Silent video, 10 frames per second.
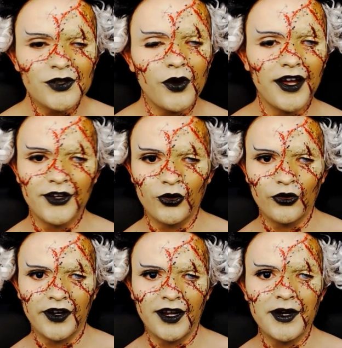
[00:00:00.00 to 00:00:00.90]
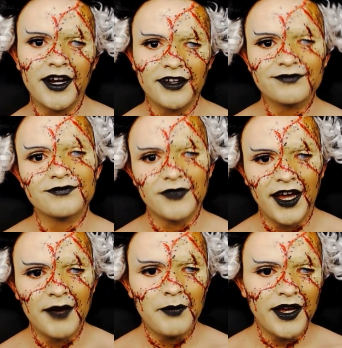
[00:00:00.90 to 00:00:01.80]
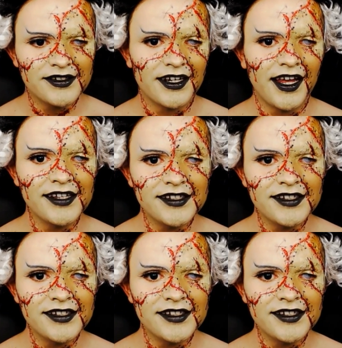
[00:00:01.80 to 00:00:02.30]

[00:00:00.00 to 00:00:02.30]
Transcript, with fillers: it's quite gory. I mean, I, I basically,